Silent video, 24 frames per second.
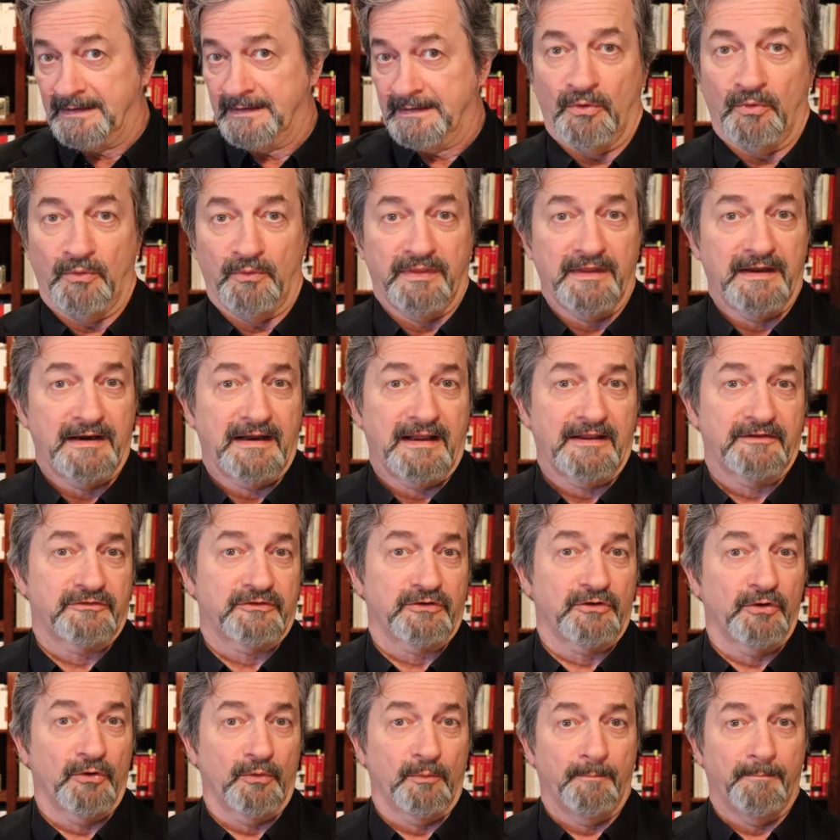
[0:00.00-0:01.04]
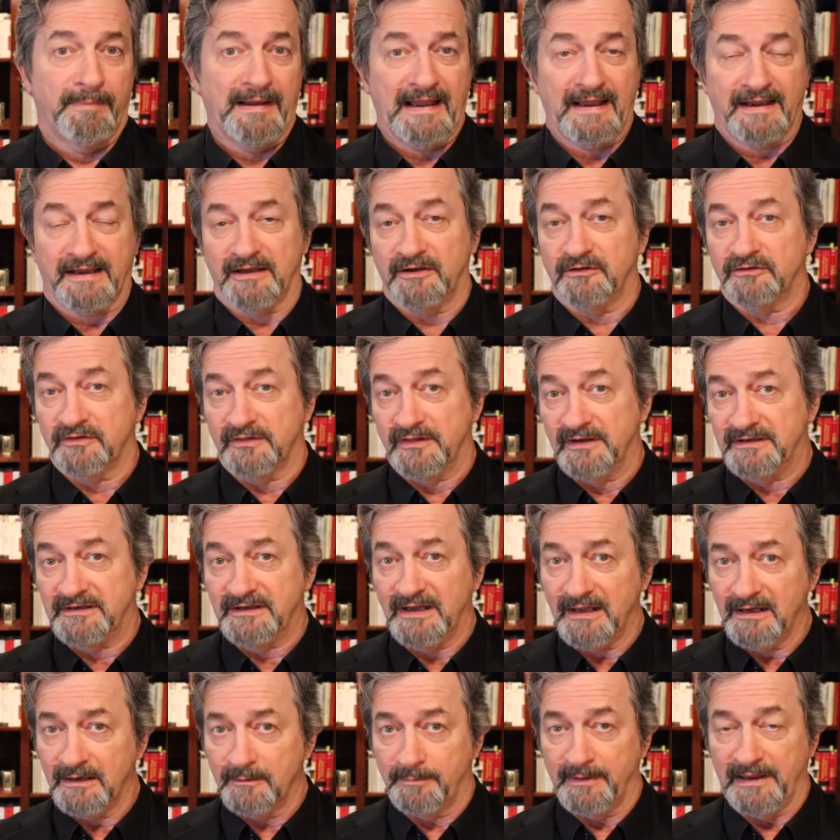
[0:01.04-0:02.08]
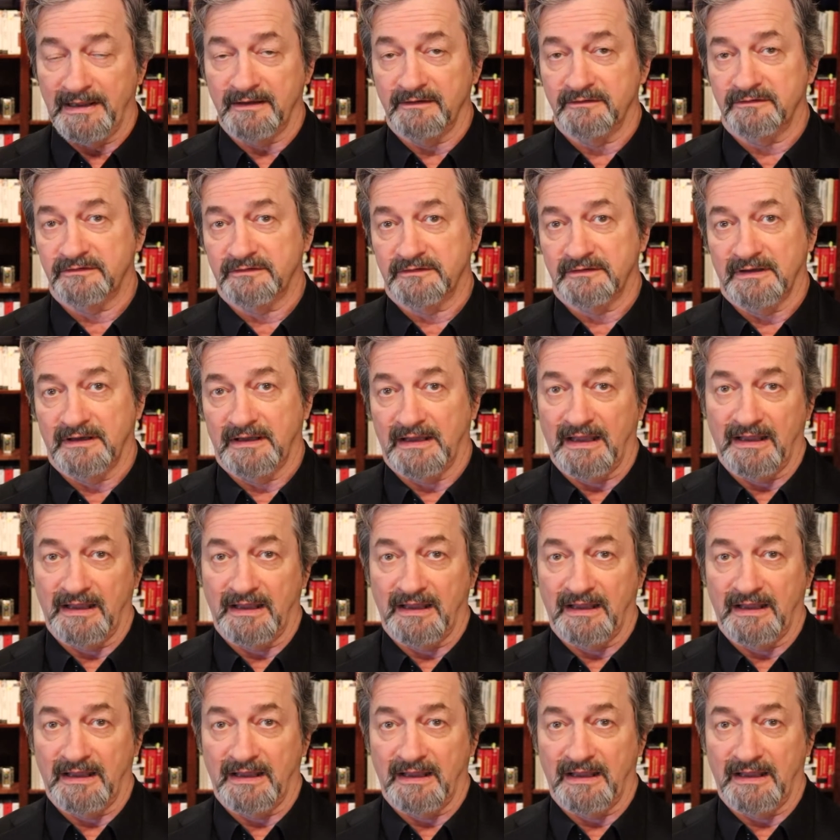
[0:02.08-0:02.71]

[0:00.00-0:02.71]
who then has to go back into the database